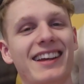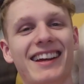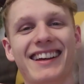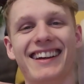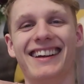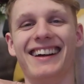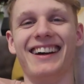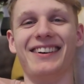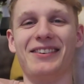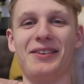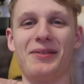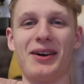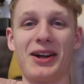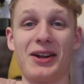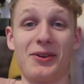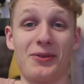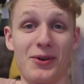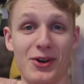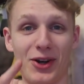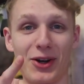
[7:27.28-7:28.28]
we're
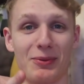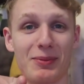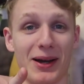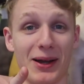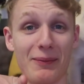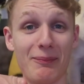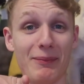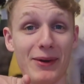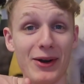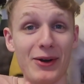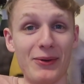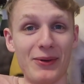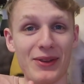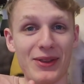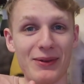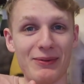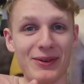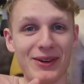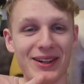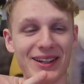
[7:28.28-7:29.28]
going to buy a mirror
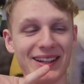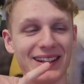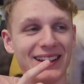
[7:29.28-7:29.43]
with your money.